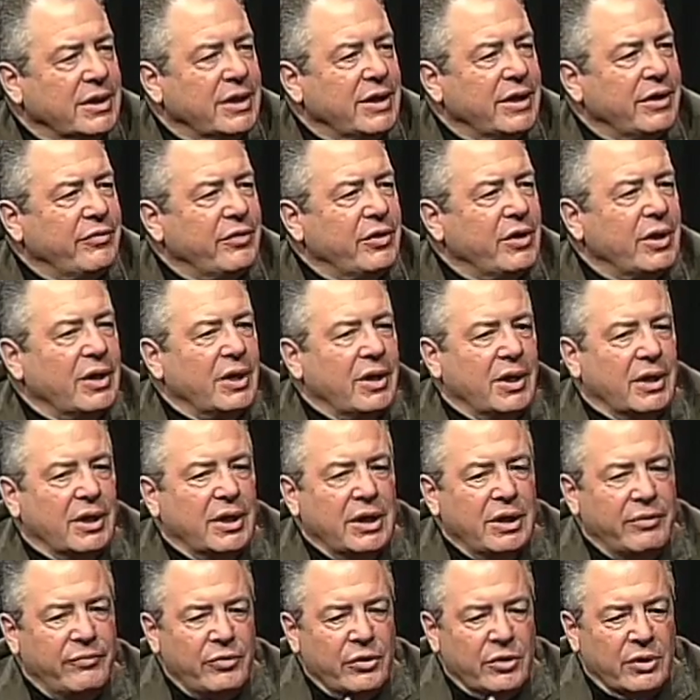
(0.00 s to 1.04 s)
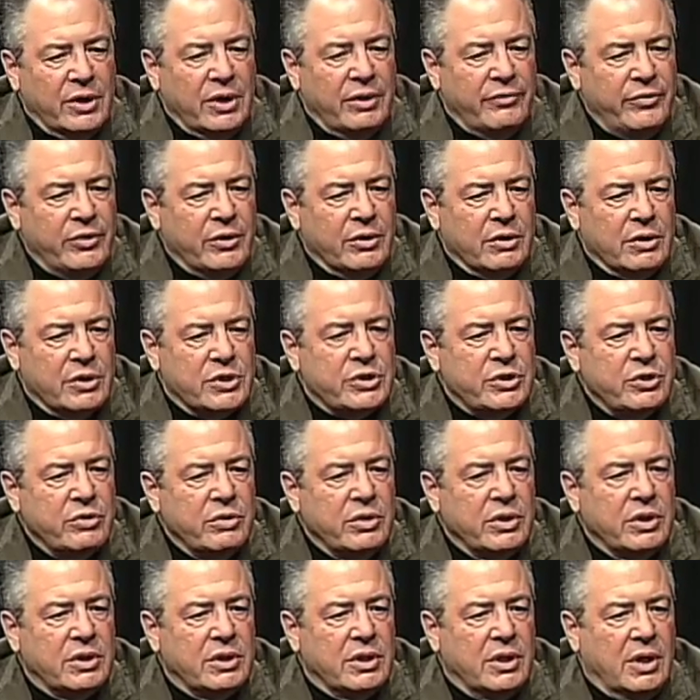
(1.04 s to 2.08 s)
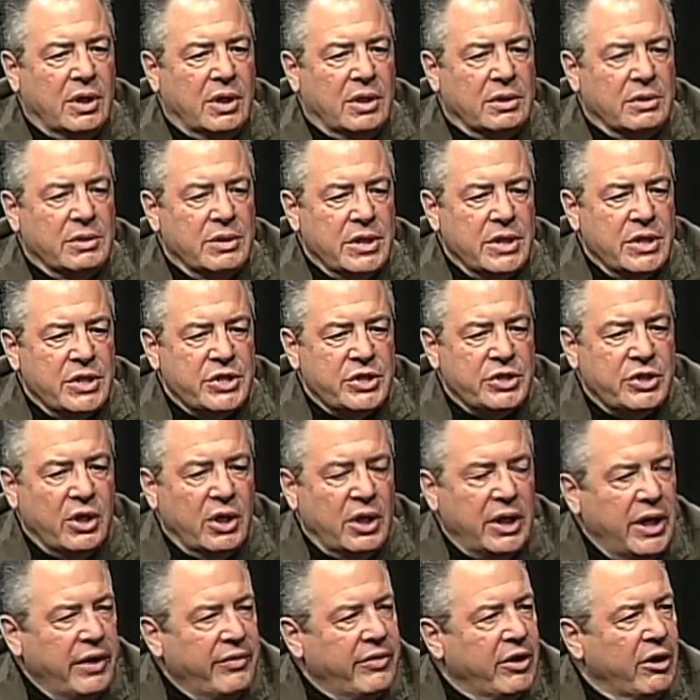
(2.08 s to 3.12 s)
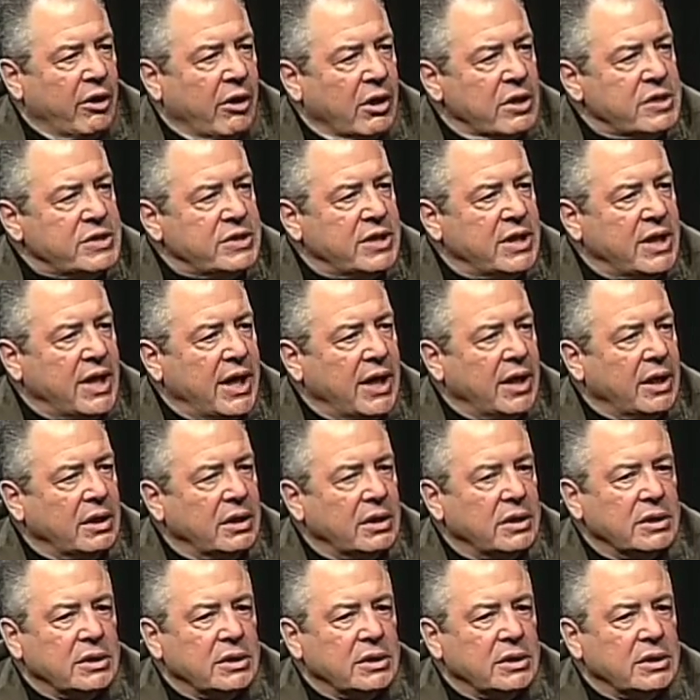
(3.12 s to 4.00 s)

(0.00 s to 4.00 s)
If, you, uh, if, you're, if you're a student uh, studying the arts today,